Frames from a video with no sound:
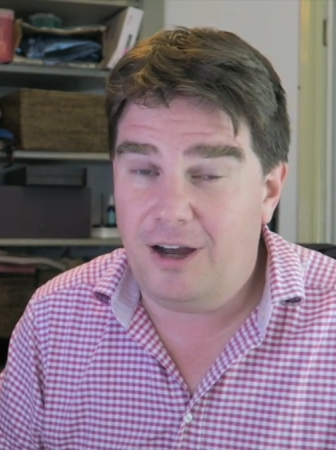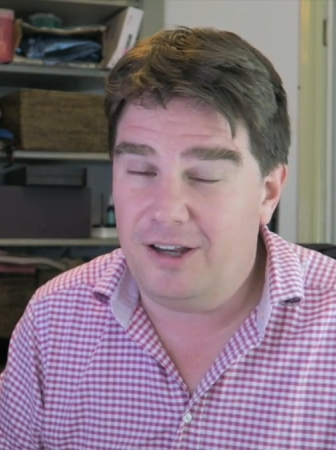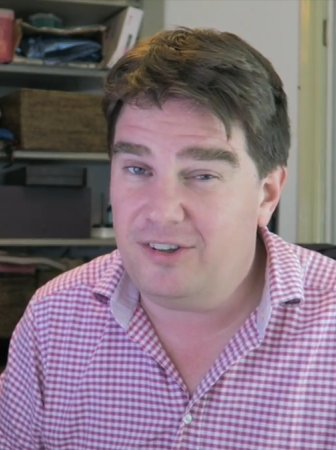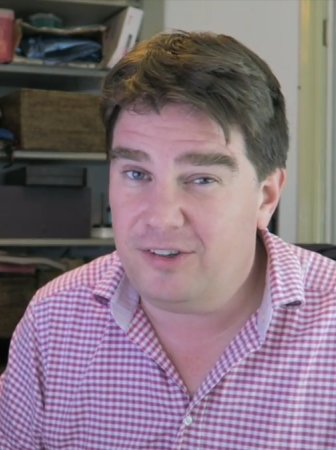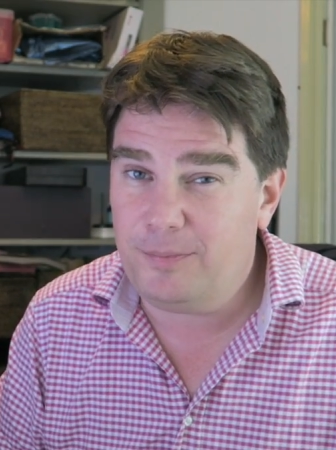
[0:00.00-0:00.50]

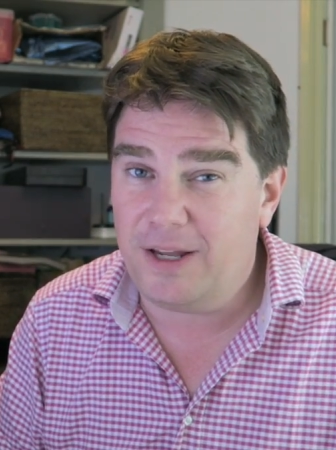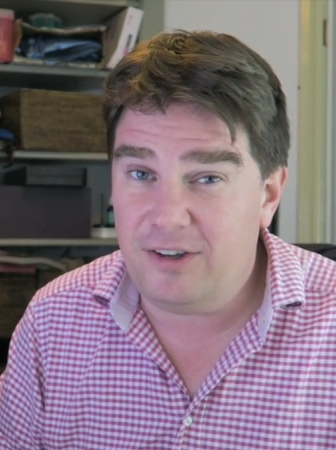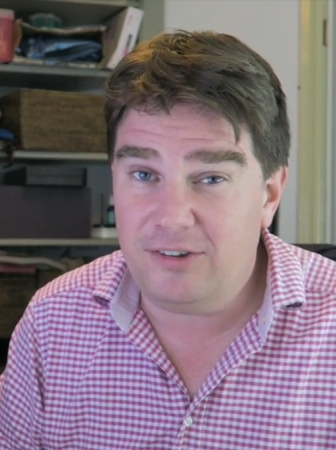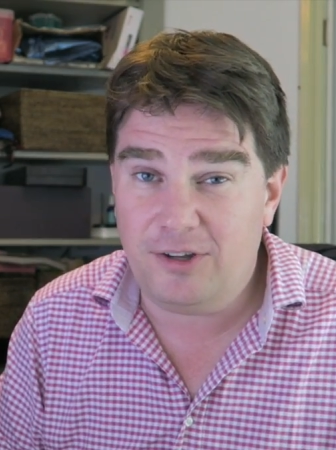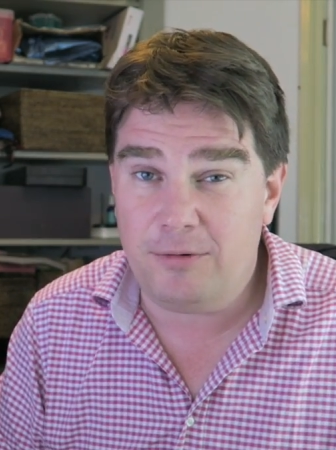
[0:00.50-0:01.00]
I
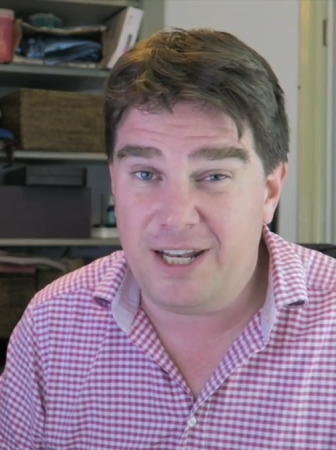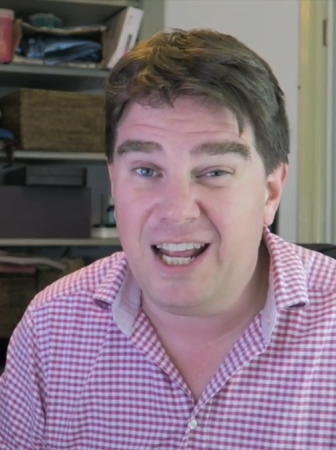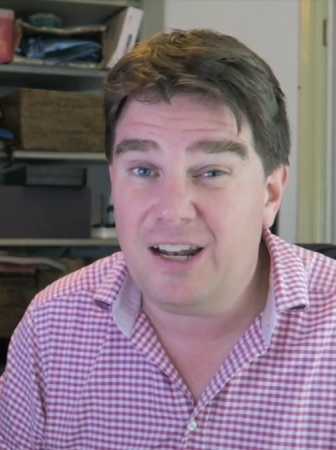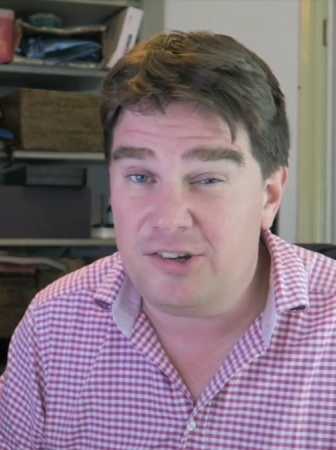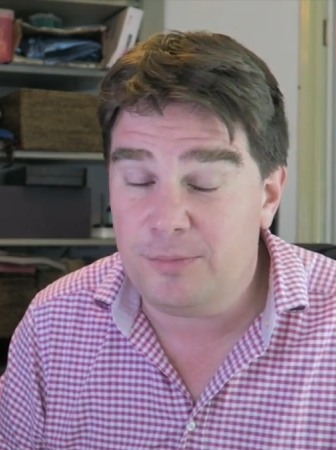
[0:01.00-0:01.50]
suspect it's so
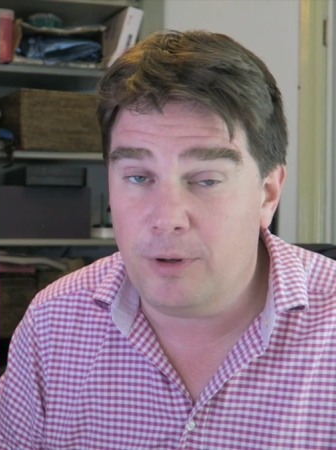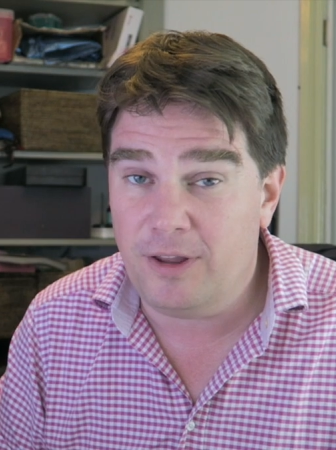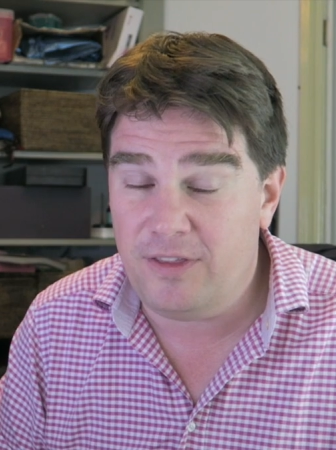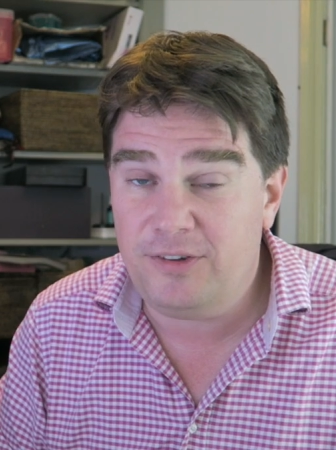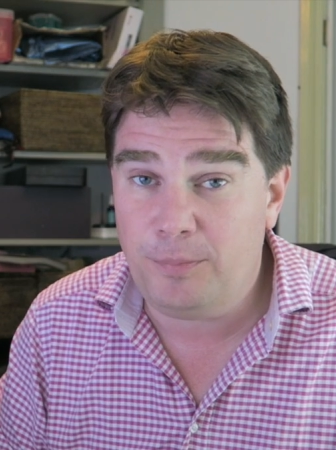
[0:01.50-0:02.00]
negligible
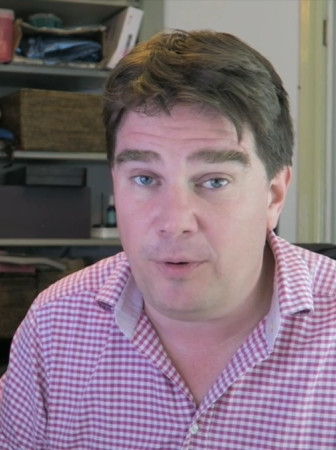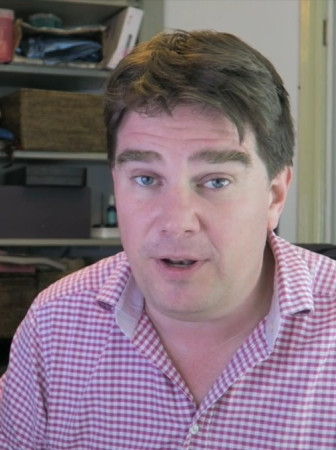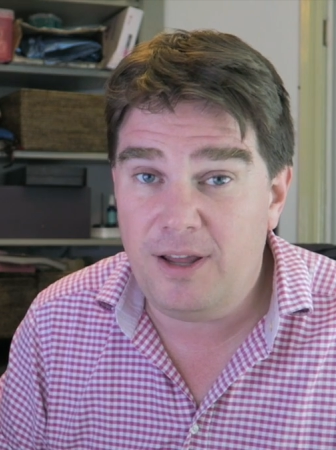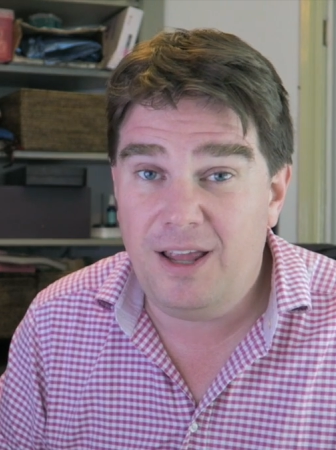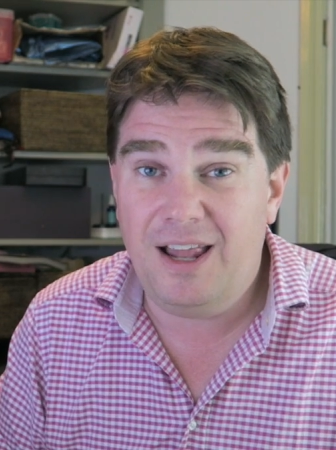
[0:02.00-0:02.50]
at this
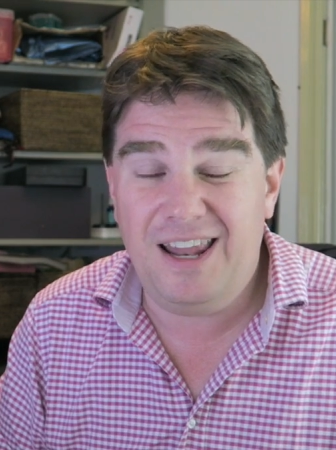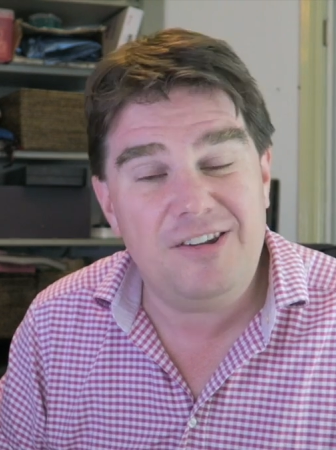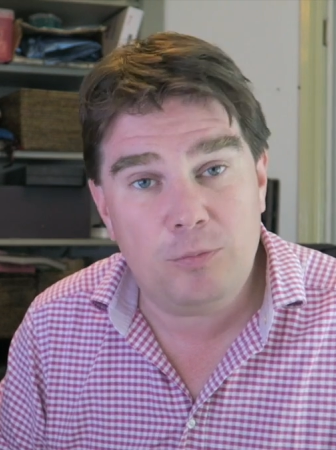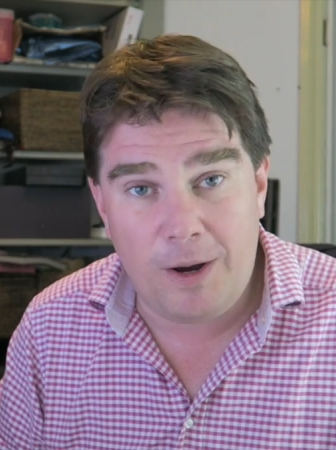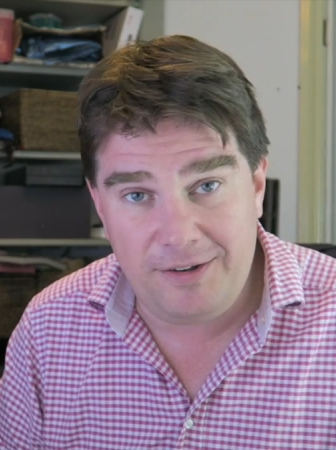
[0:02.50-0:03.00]
point.
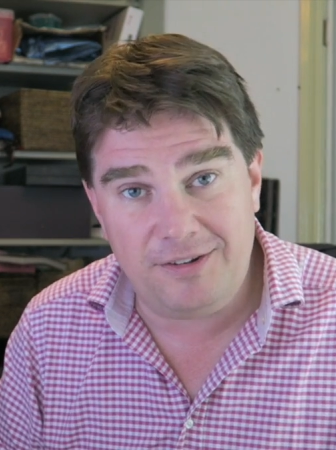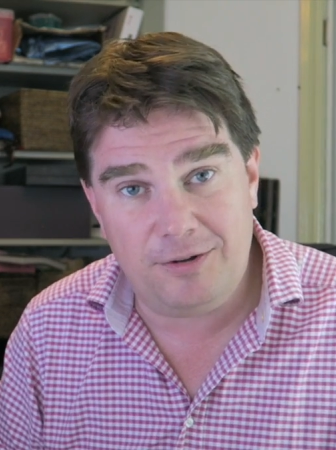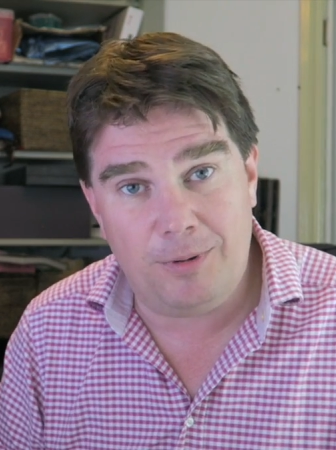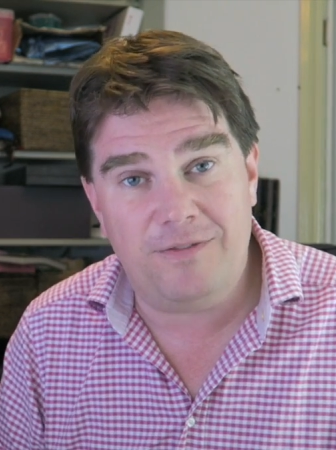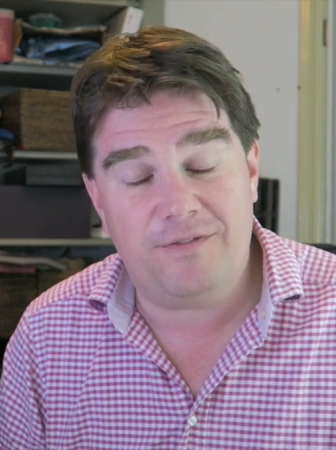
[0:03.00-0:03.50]
Let's wait
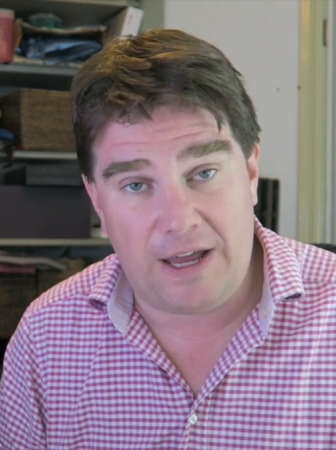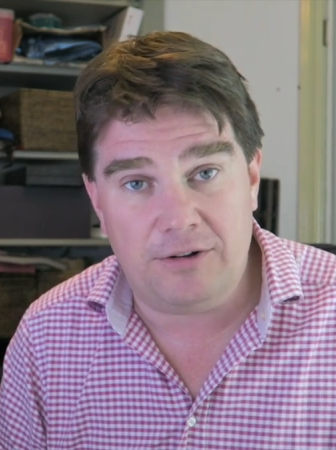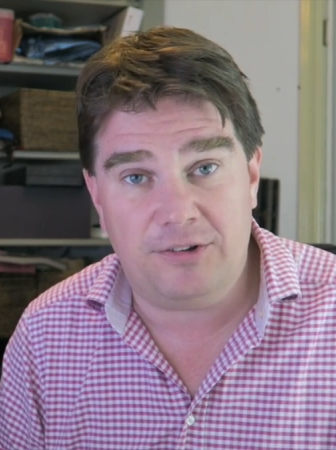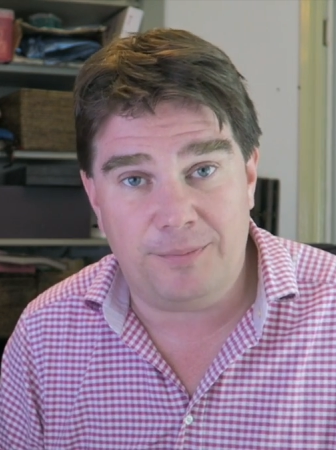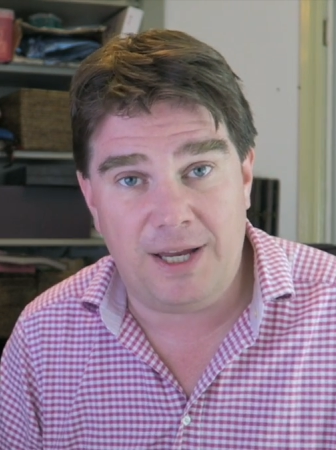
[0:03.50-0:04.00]
until we've
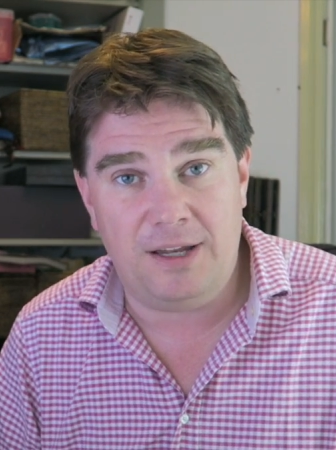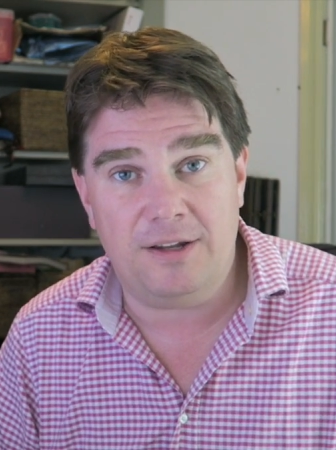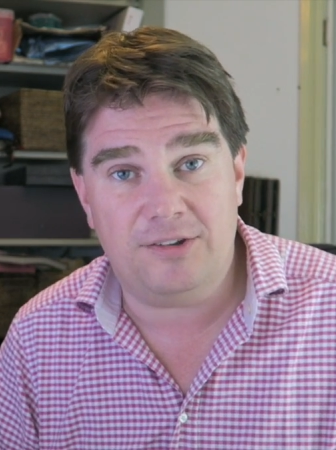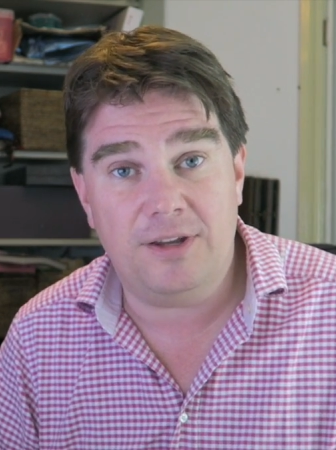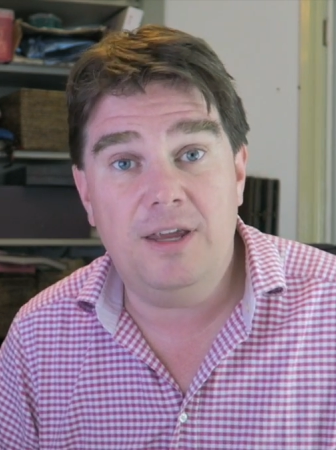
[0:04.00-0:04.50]
found some
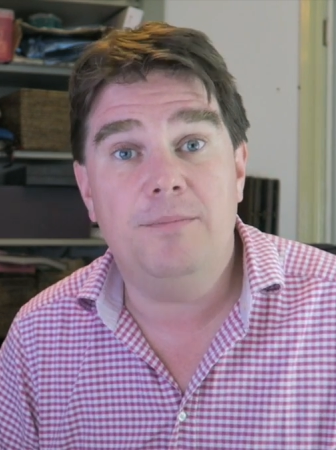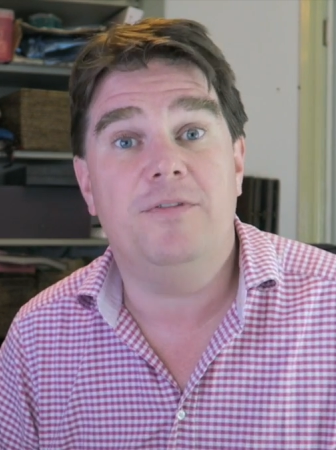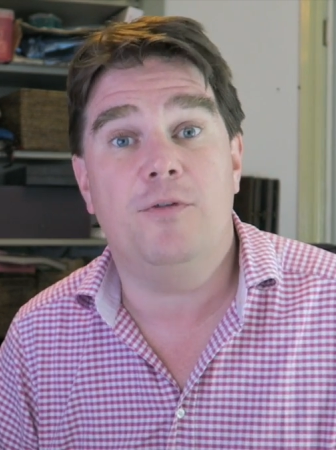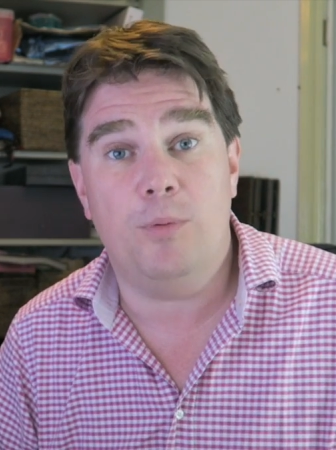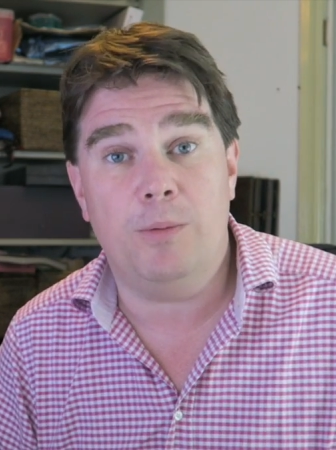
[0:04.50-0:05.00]
aliens
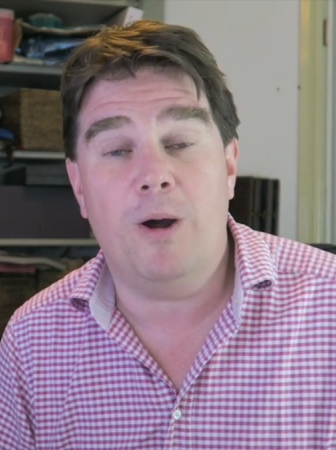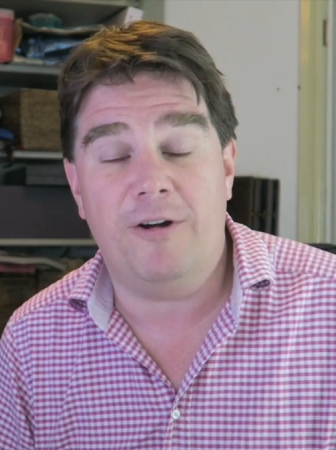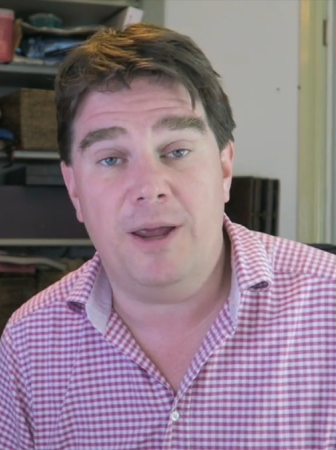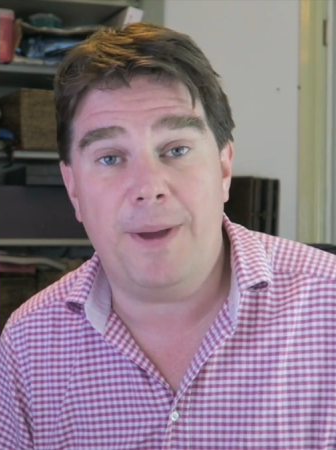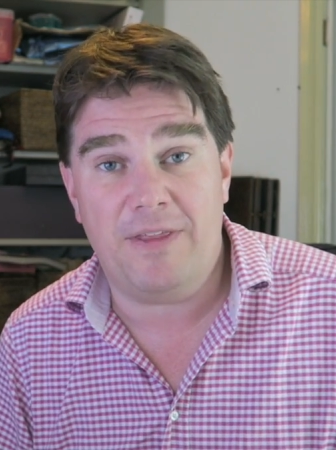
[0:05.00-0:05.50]
before we
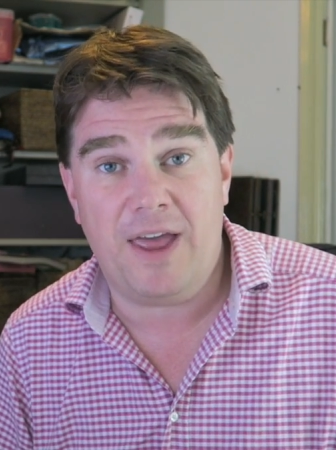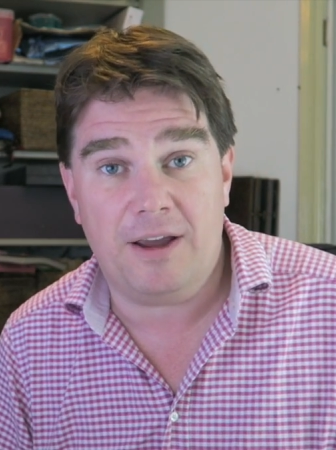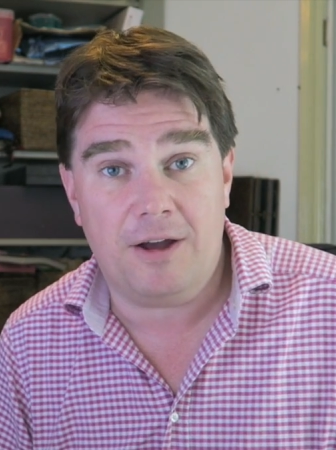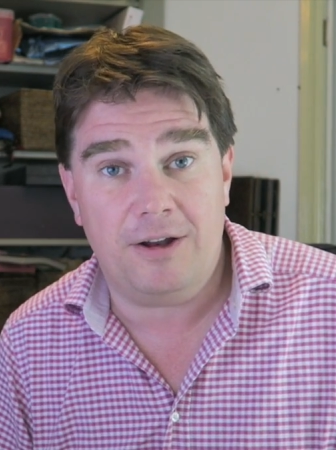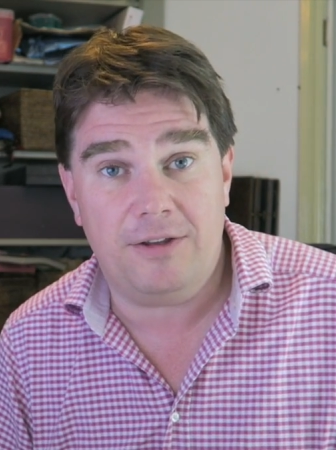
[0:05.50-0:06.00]
worry about that
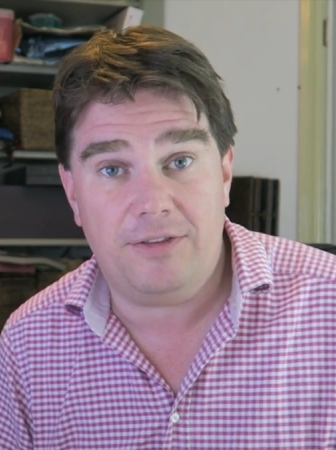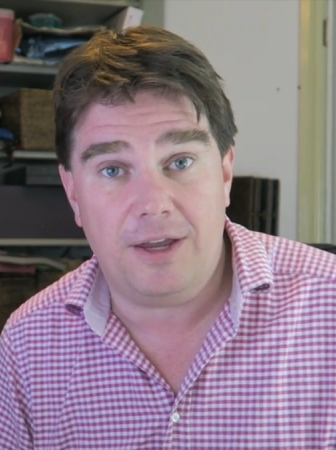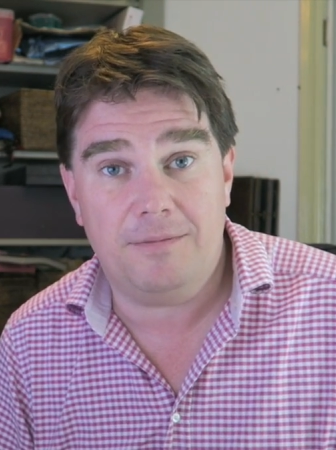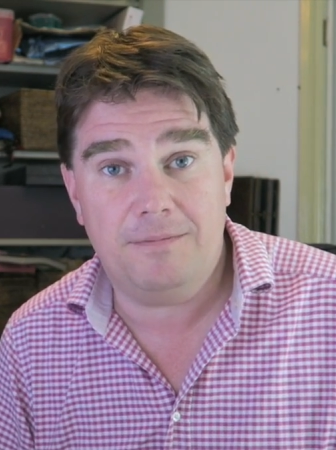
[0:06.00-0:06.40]
kind of thing.